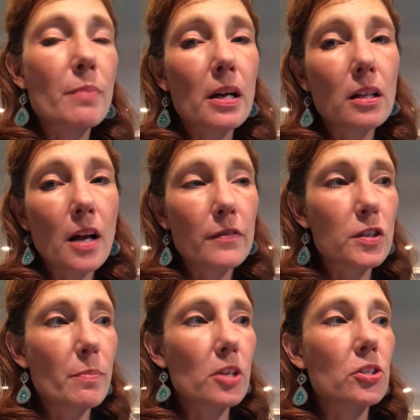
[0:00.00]
medical
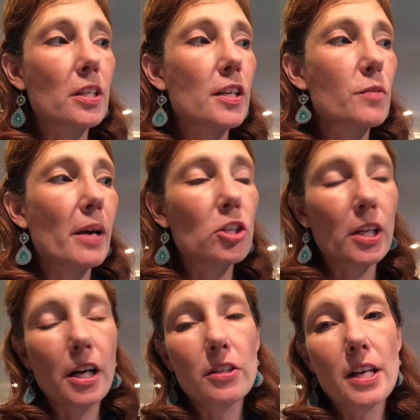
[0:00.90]
office specialists,
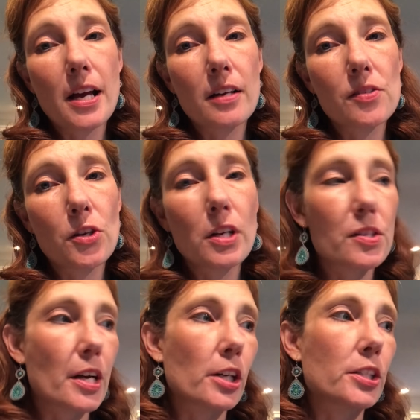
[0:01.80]
patient care techs, unit
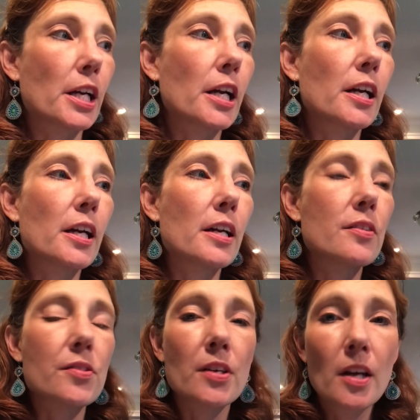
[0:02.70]

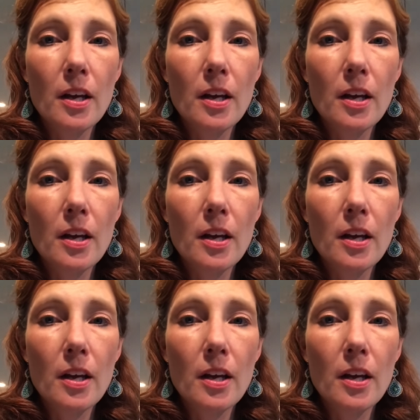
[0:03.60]
secretaries,